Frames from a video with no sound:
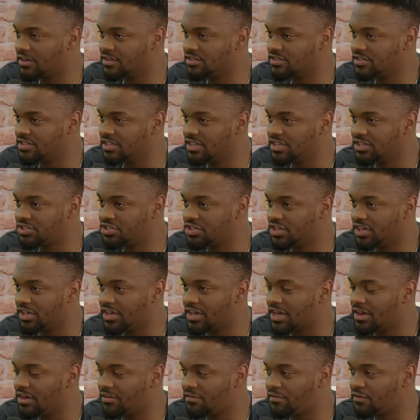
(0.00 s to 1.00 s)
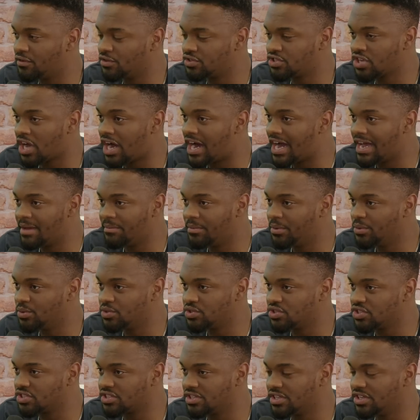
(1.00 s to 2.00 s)
because literally for time it
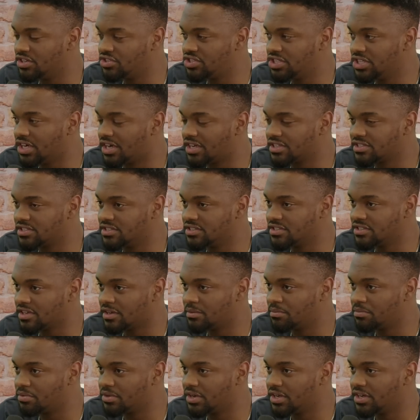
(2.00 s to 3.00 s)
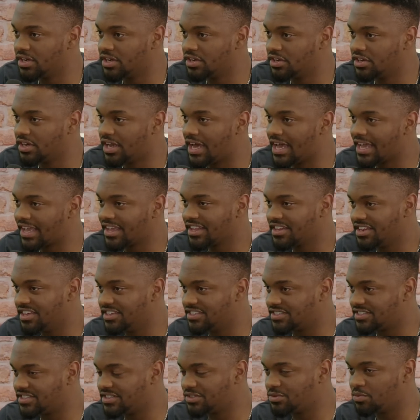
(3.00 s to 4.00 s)
was just literally us and Sudbury, and then like
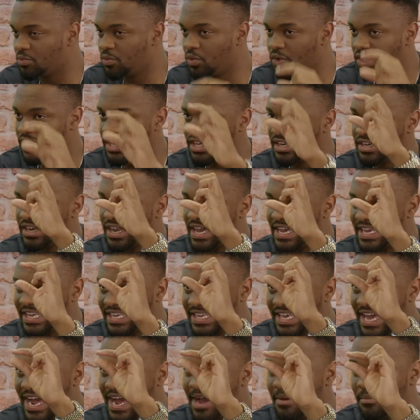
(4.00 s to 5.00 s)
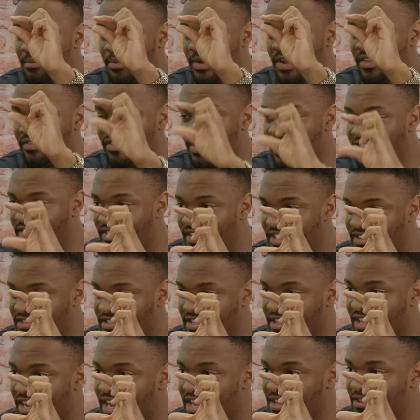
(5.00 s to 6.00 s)
there's this weird like gap, and then there's
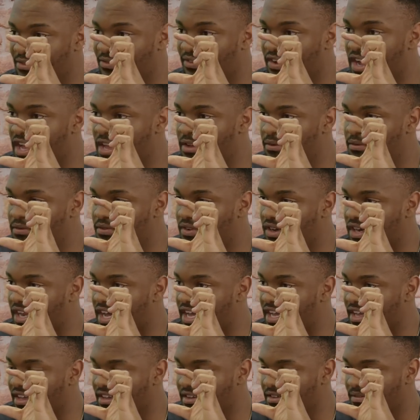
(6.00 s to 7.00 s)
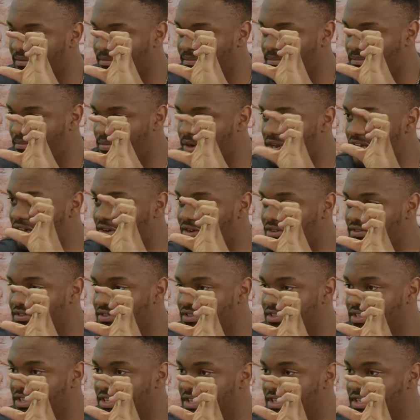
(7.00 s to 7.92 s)
the guys fighting for like playoffs.